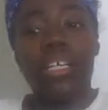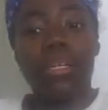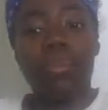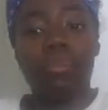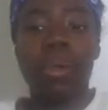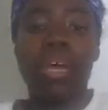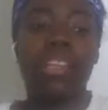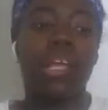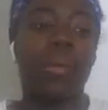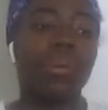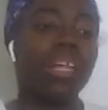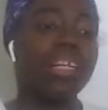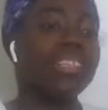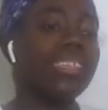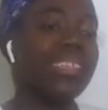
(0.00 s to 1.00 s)
make their
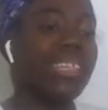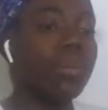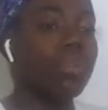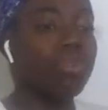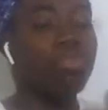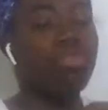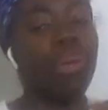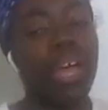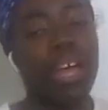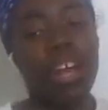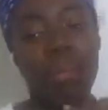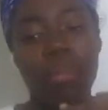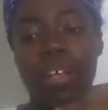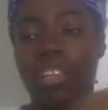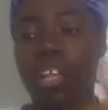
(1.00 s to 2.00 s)
relationship
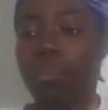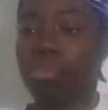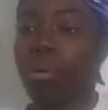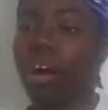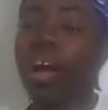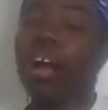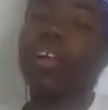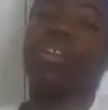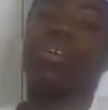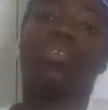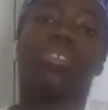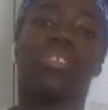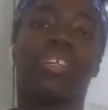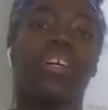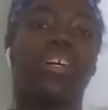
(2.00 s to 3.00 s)
better, make their bond
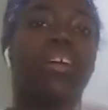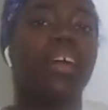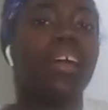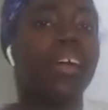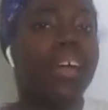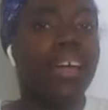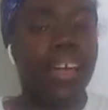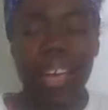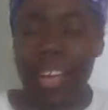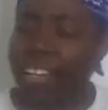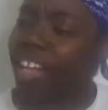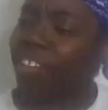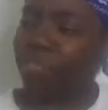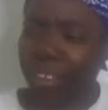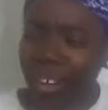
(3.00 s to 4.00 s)
closer. And
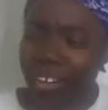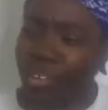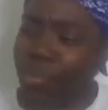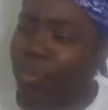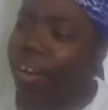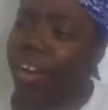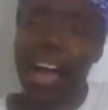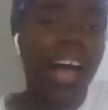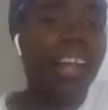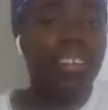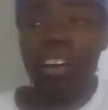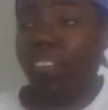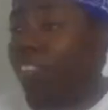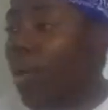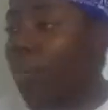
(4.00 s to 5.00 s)
that's what they're doing. I
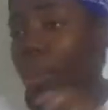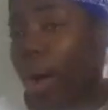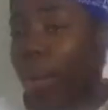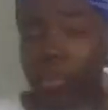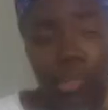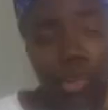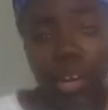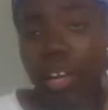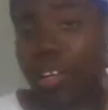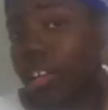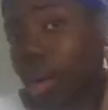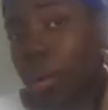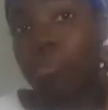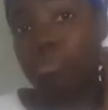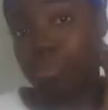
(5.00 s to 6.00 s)
love that popsicle idea.
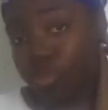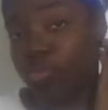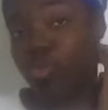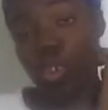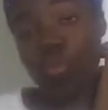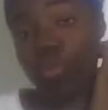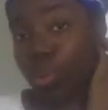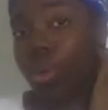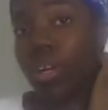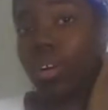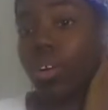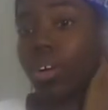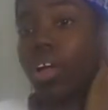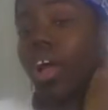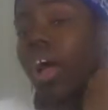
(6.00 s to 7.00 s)
I'm so for real.
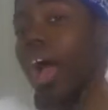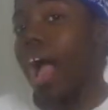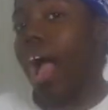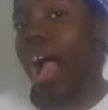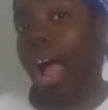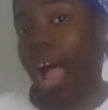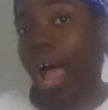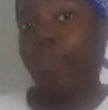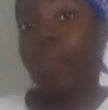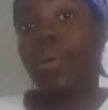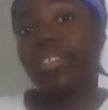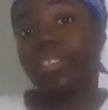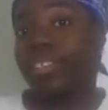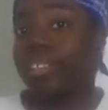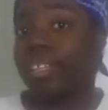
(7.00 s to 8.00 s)
I
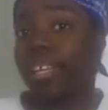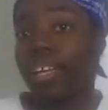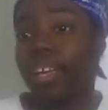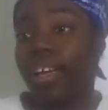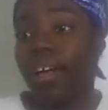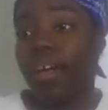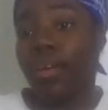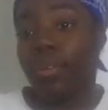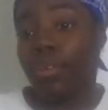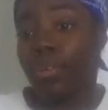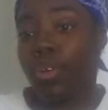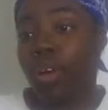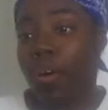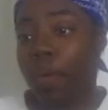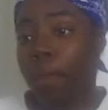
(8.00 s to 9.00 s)
personally, you
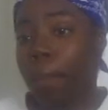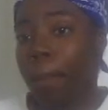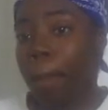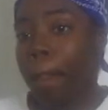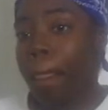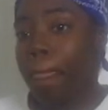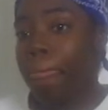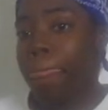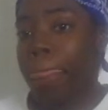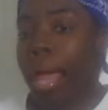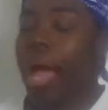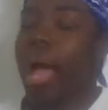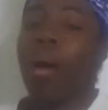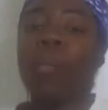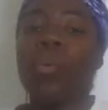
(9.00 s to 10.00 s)
know,
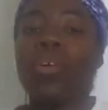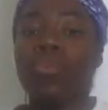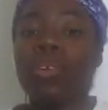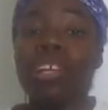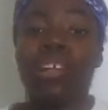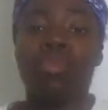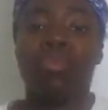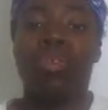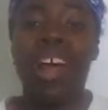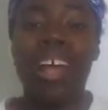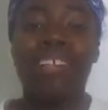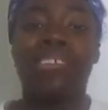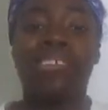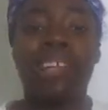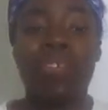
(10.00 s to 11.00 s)
I would really
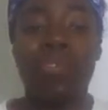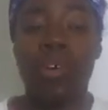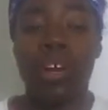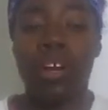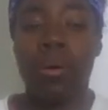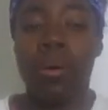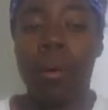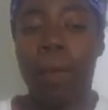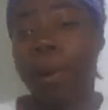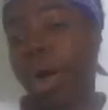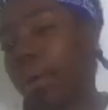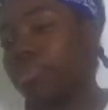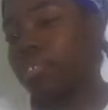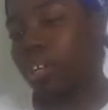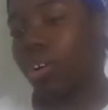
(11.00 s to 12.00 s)
write stuff on a
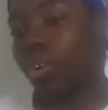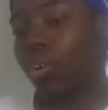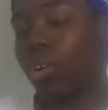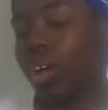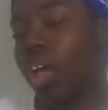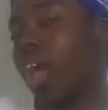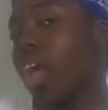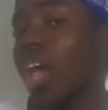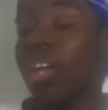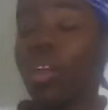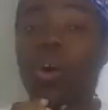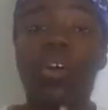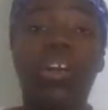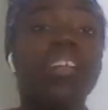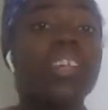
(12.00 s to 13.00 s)
popsicle and
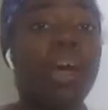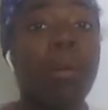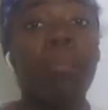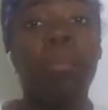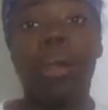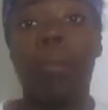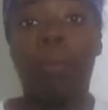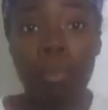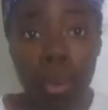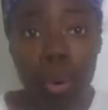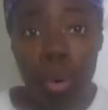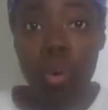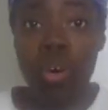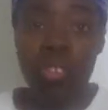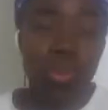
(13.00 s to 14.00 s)
the only time I'm gonna pull is